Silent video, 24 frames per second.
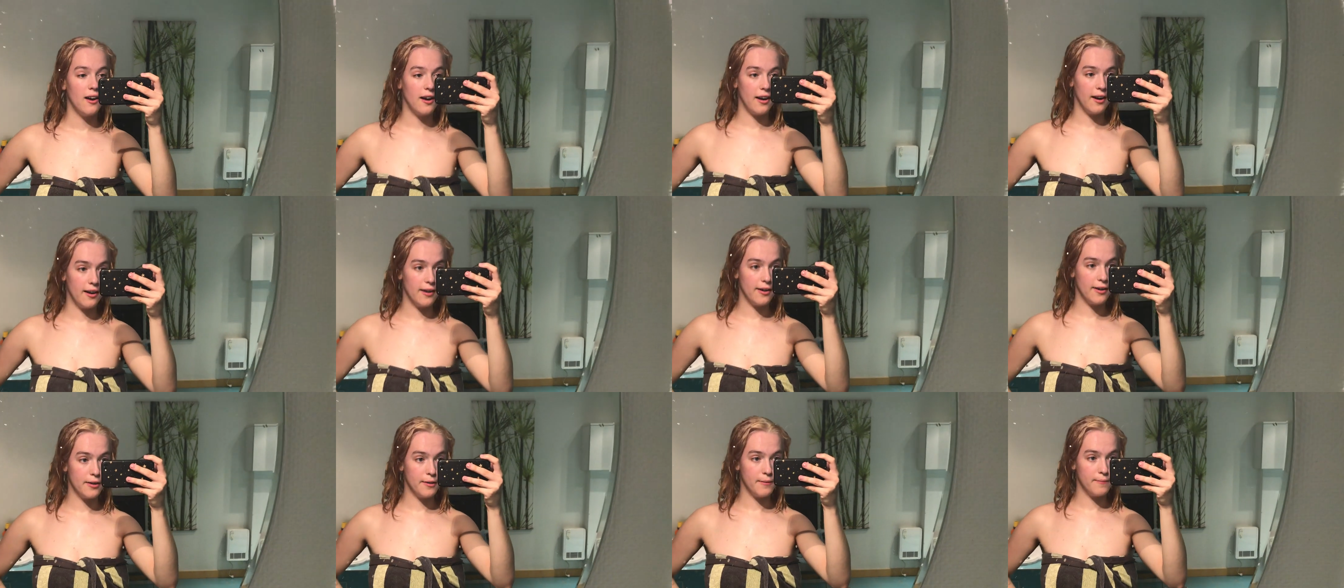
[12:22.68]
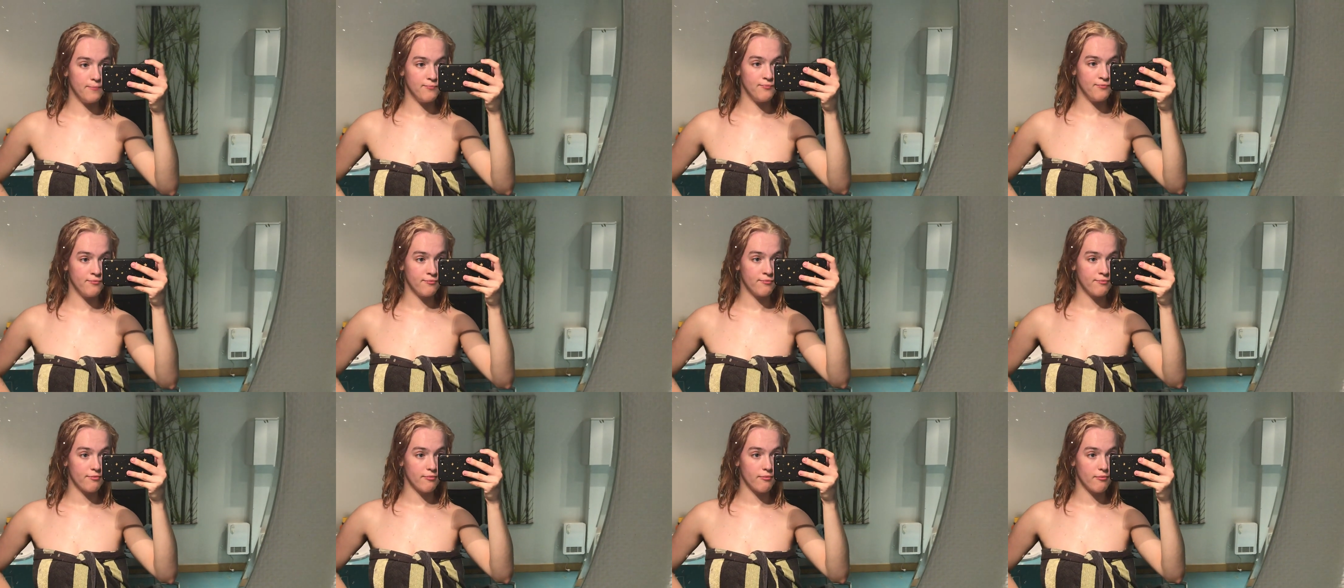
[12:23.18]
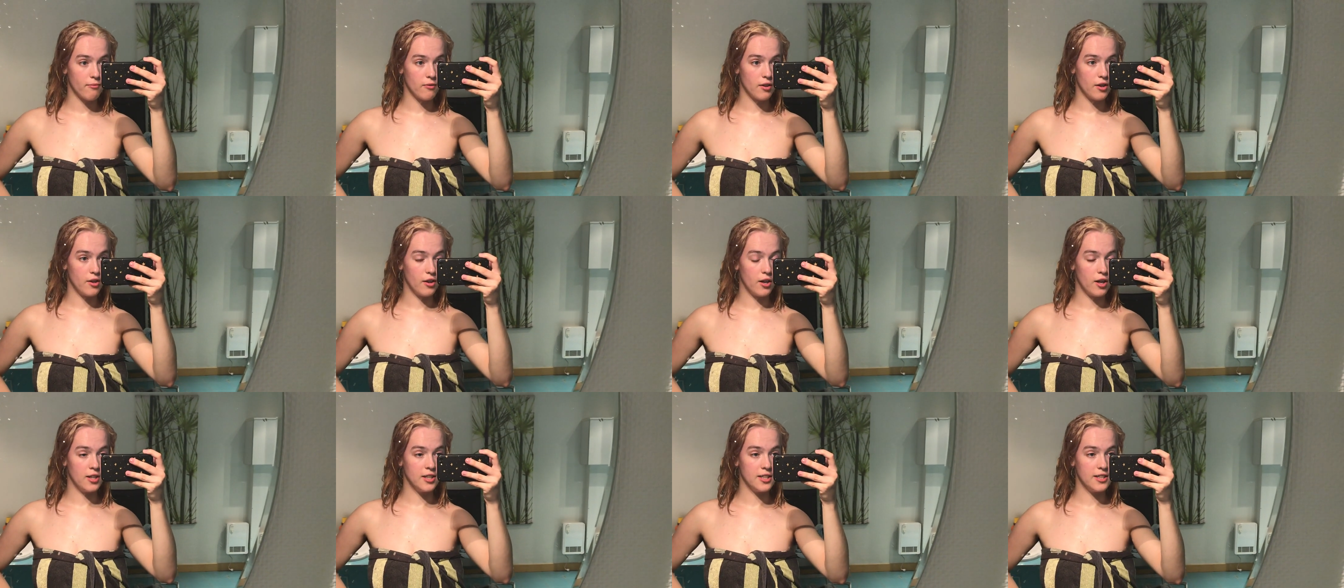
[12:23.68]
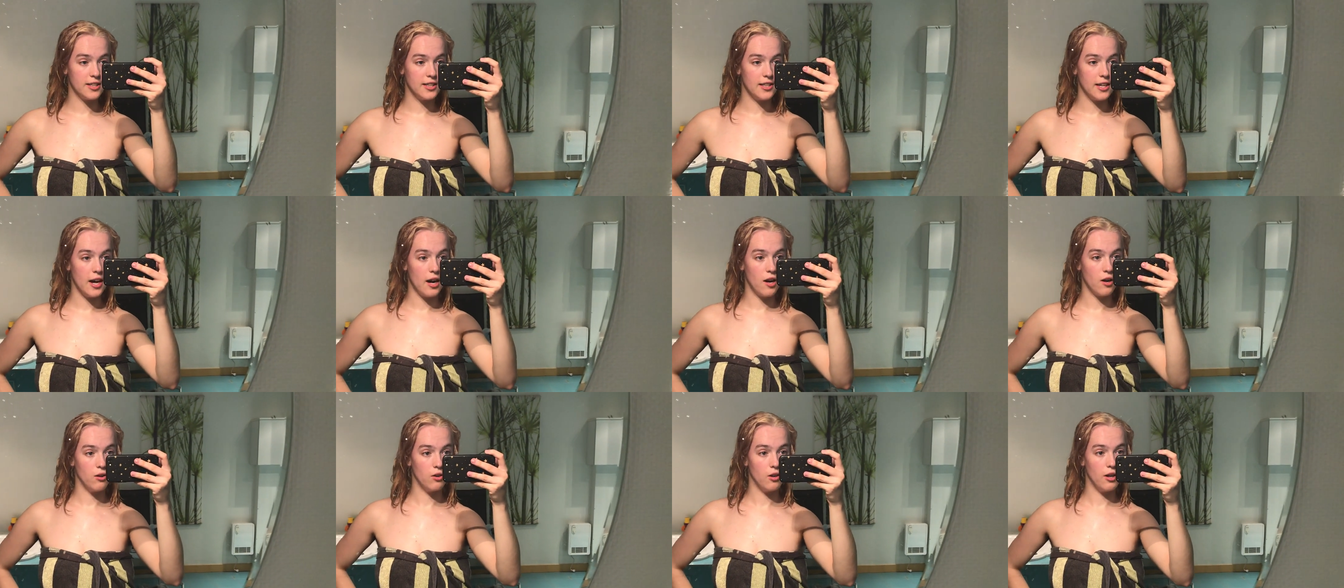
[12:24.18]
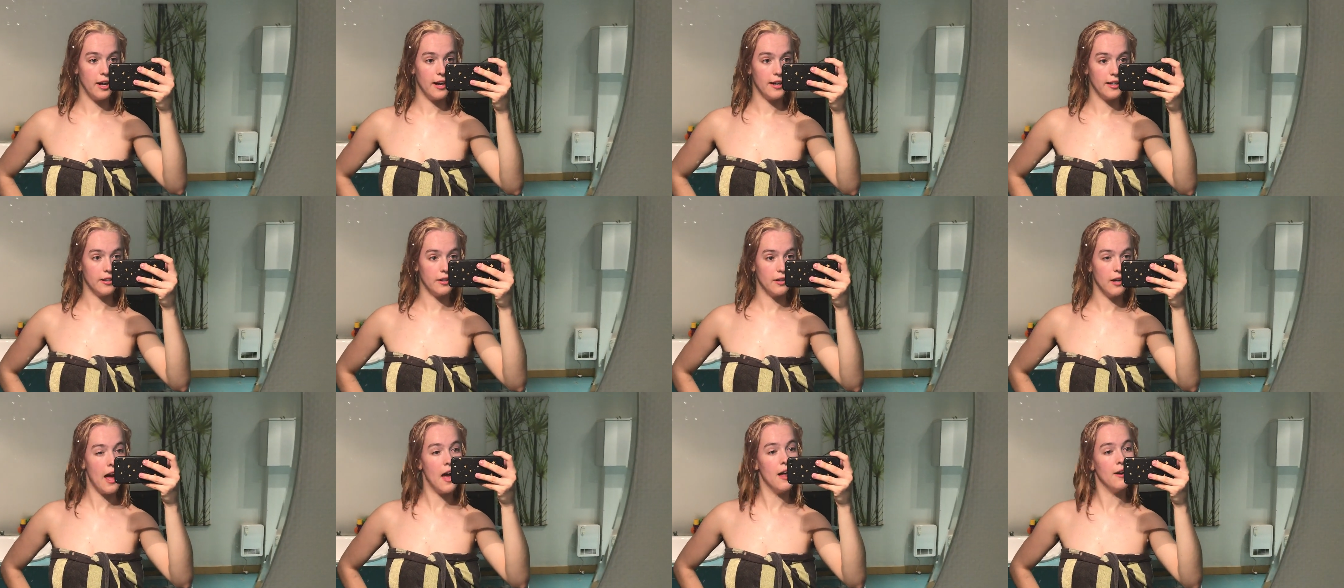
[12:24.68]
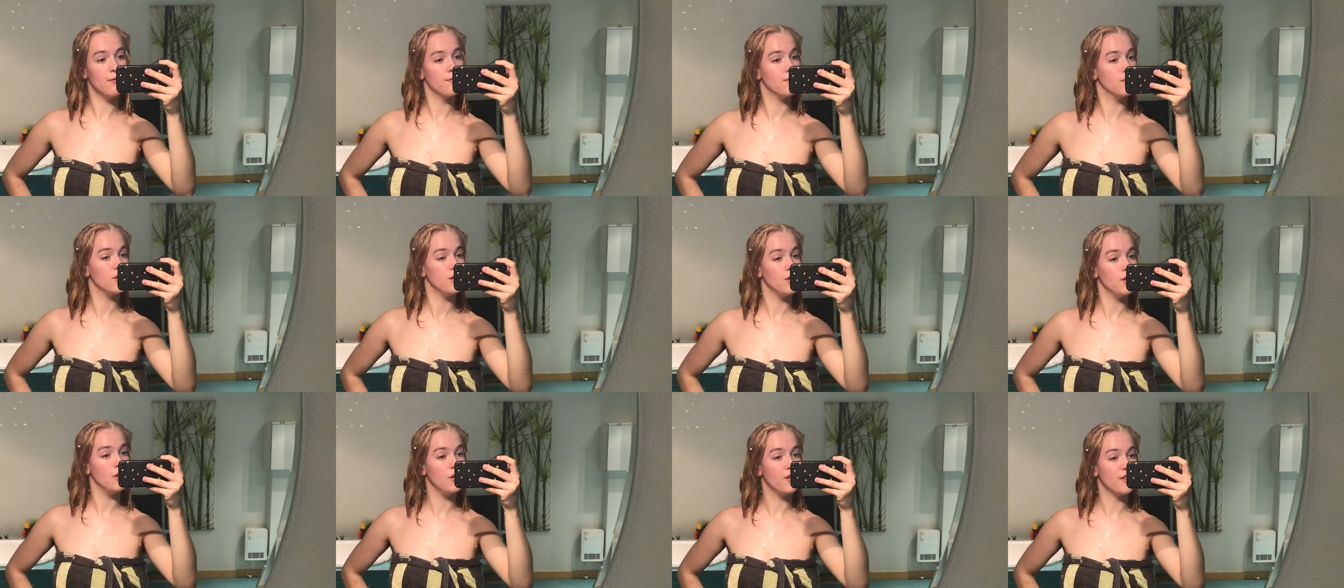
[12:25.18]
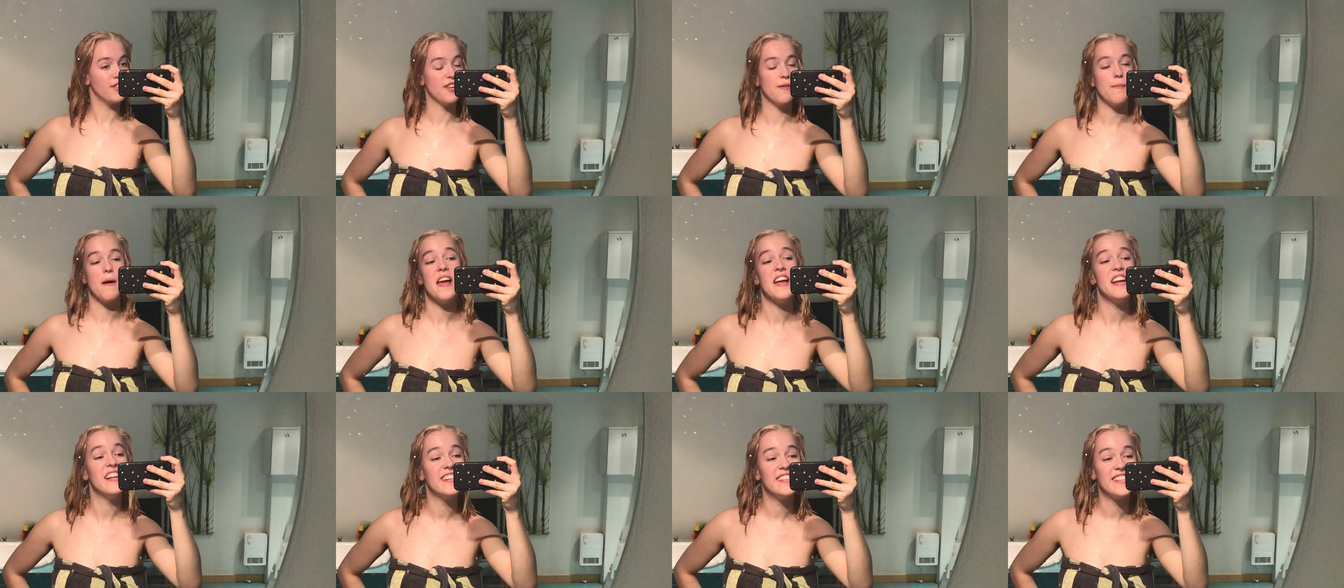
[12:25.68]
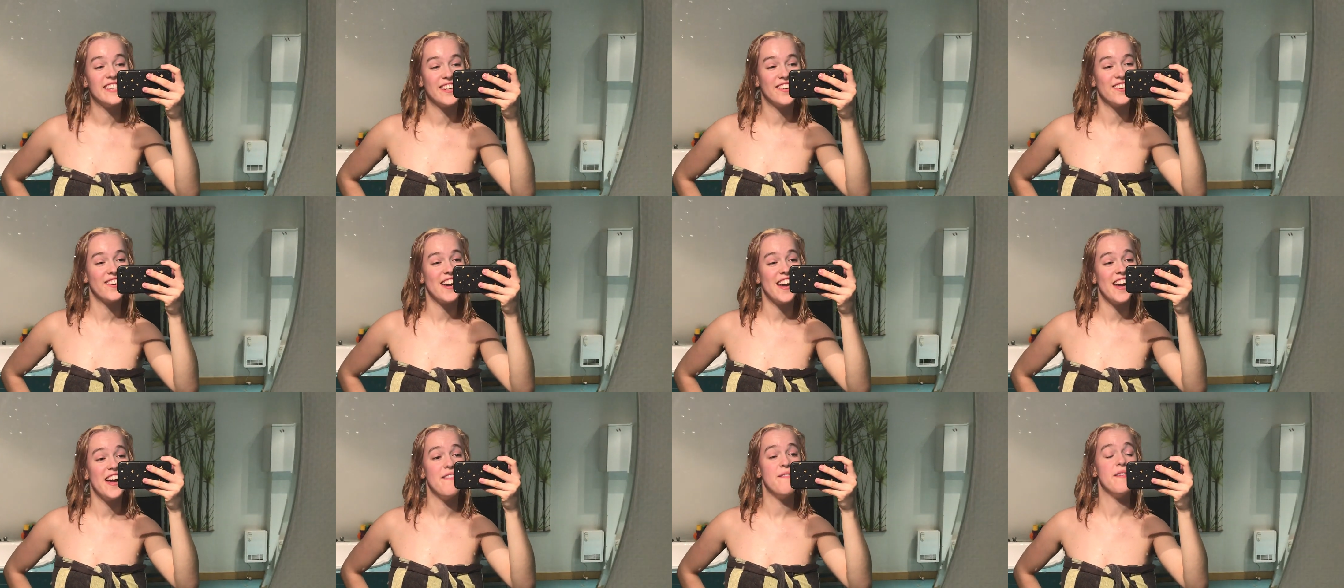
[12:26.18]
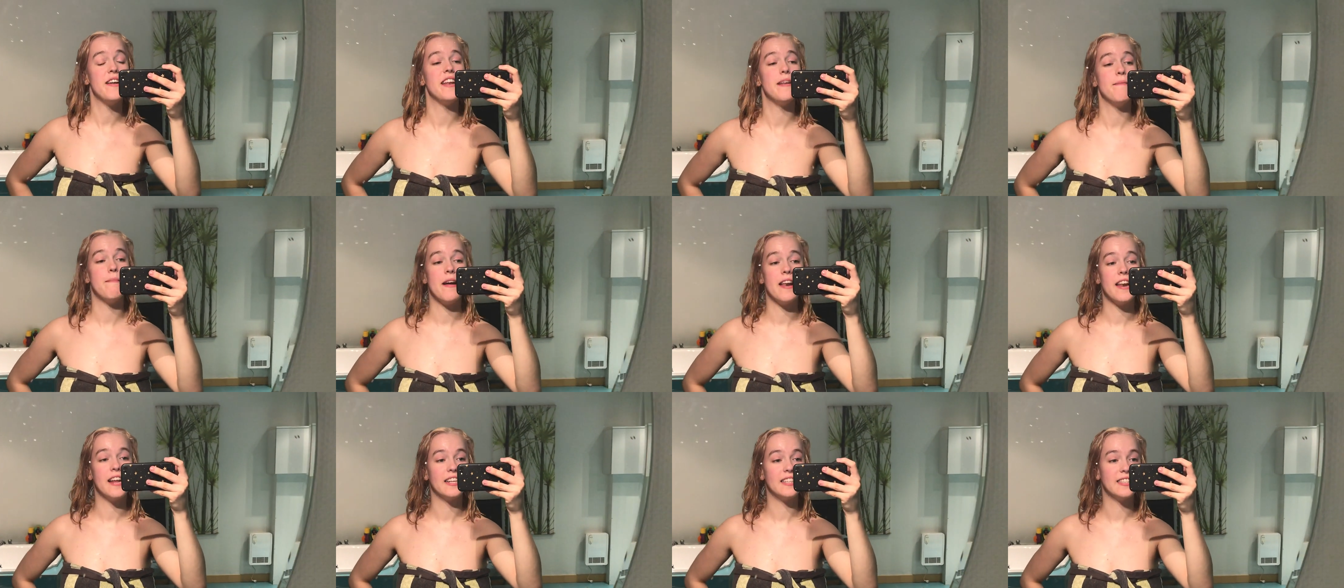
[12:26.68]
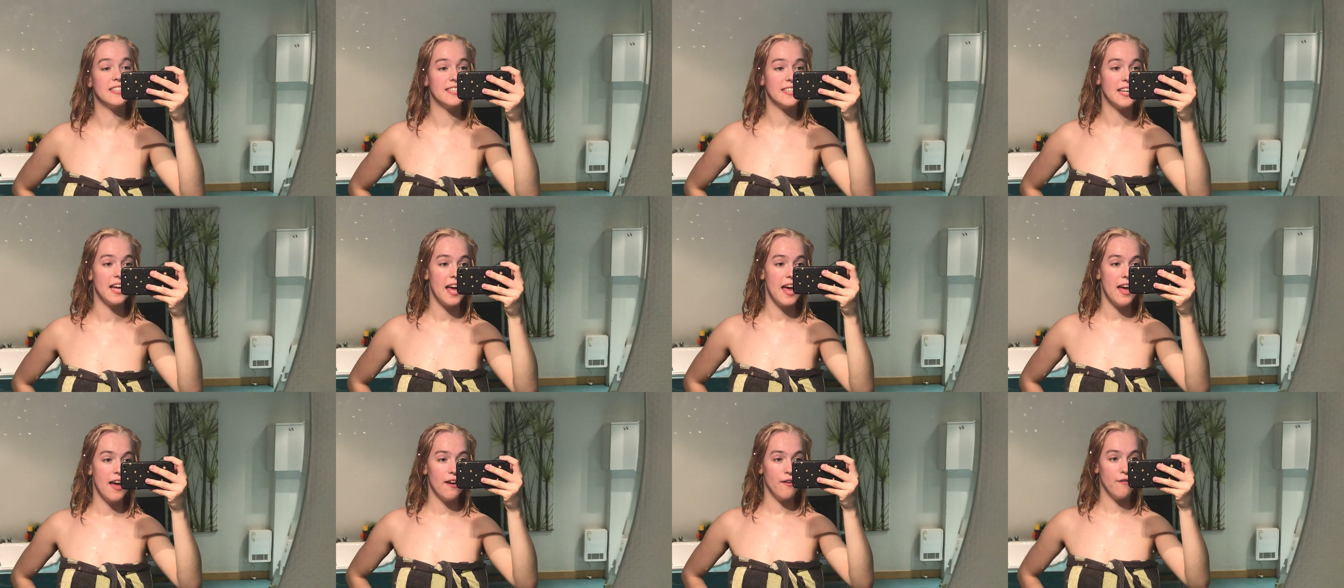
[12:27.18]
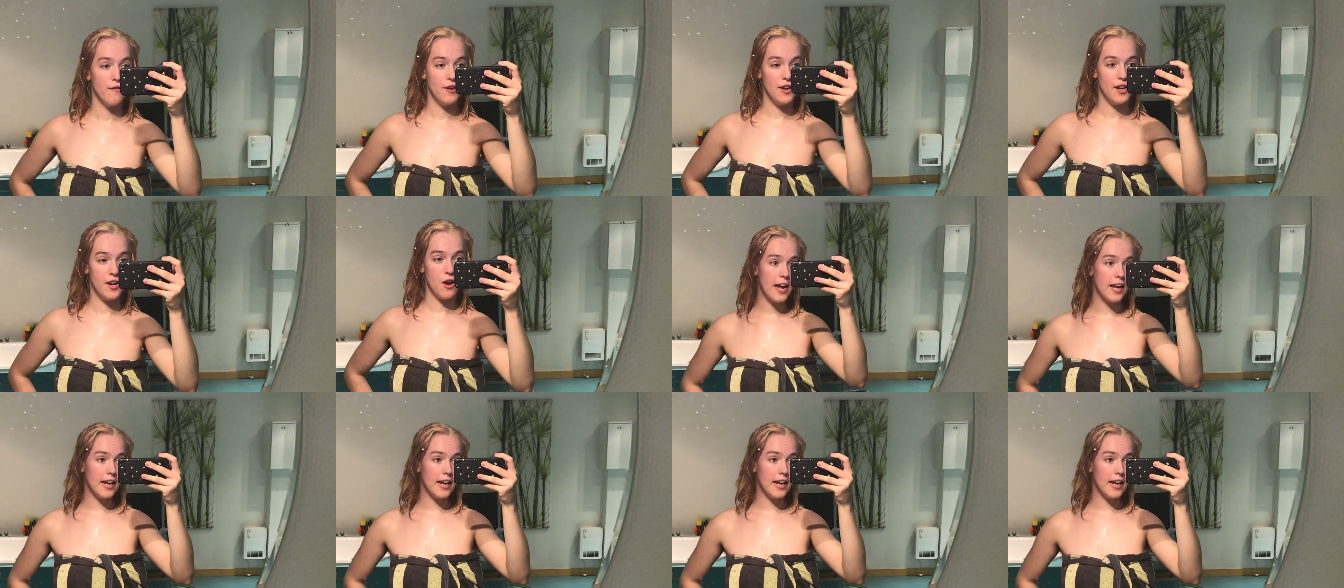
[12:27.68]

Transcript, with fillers: Um, you're gonna see how like the end result looks on my Instagram and in my next video.